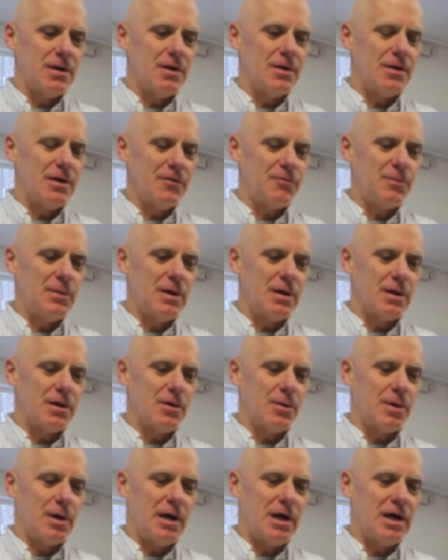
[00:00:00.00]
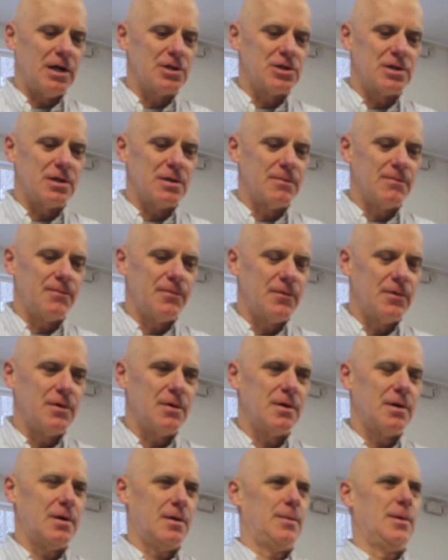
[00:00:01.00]
You know, you have to be in a garage and
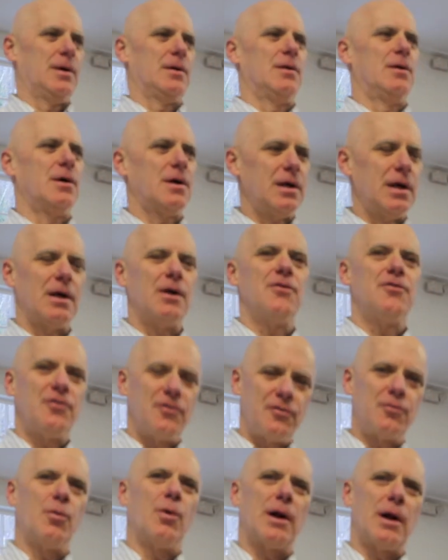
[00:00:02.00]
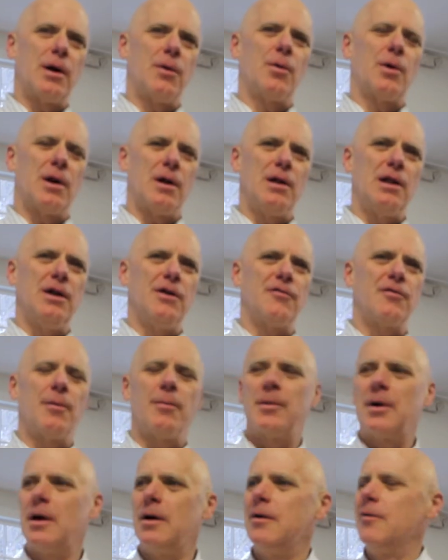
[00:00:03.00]
come out and look at it. Is this what I want to leave? I
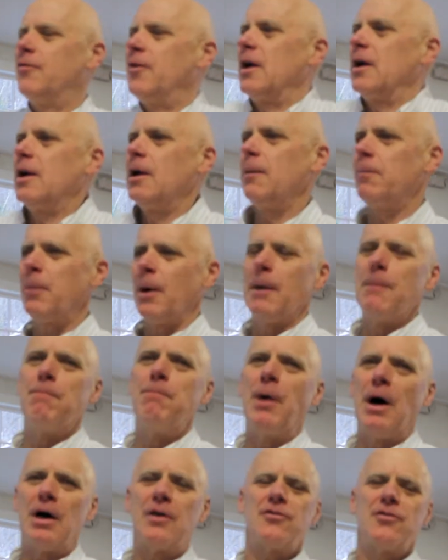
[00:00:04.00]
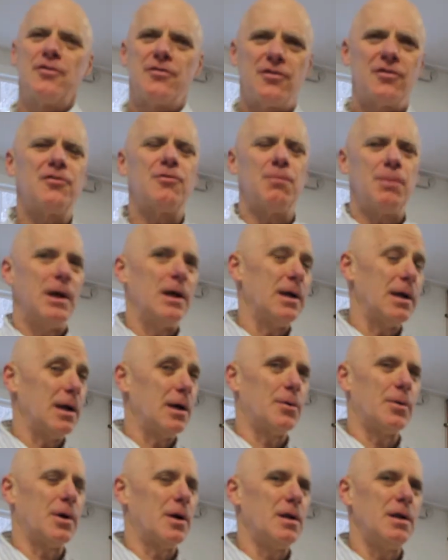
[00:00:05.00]
mean, if I get hit by a bus, is this a painting
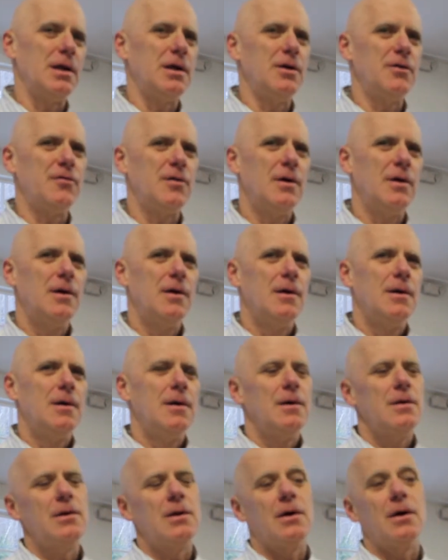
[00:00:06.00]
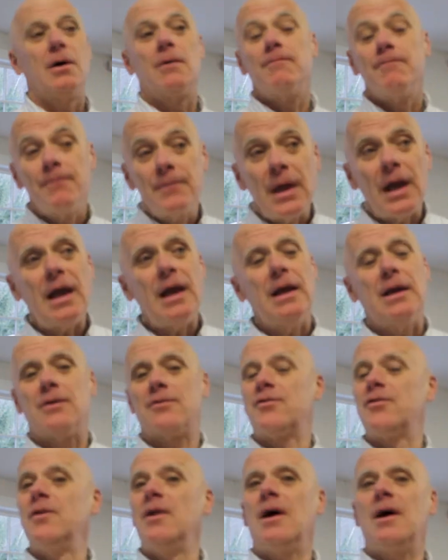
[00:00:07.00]
I want to leave? You go, hey,
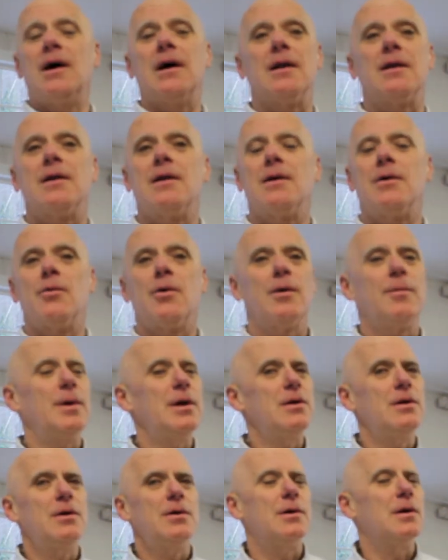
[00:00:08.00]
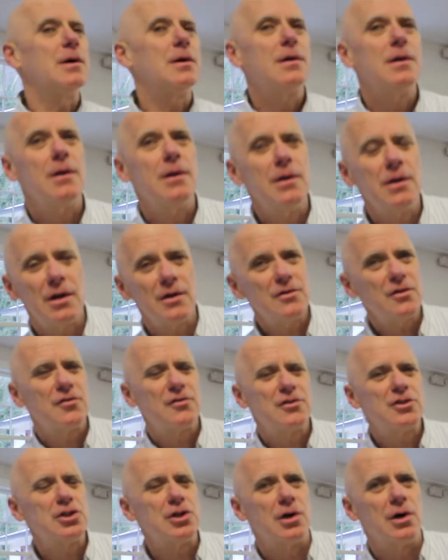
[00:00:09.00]
it's not. You know, what am I doing? You know, you're not
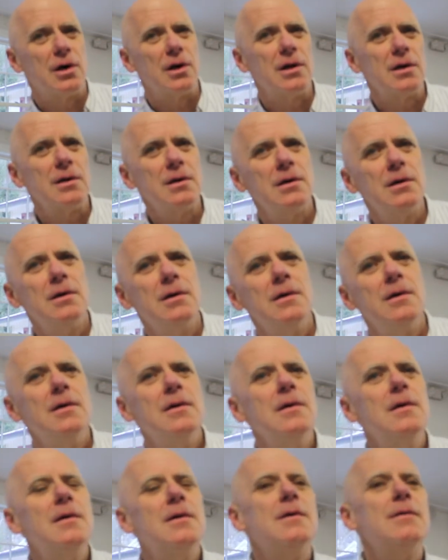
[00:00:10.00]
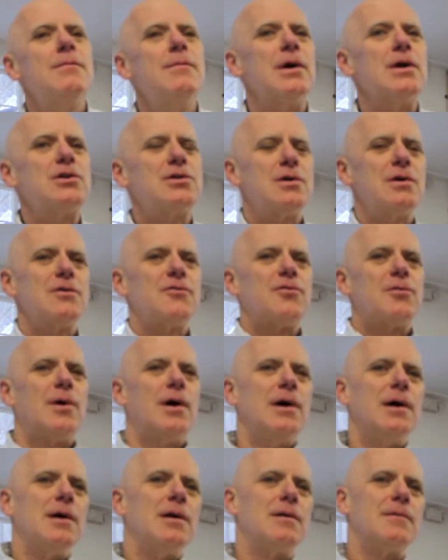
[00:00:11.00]
just churning. Mm -hmm. Make sure it's
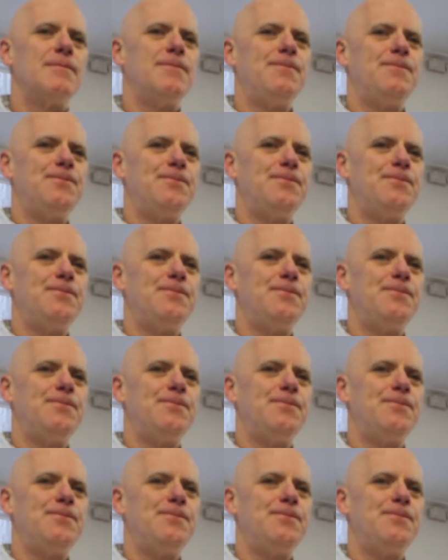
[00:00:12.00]
right.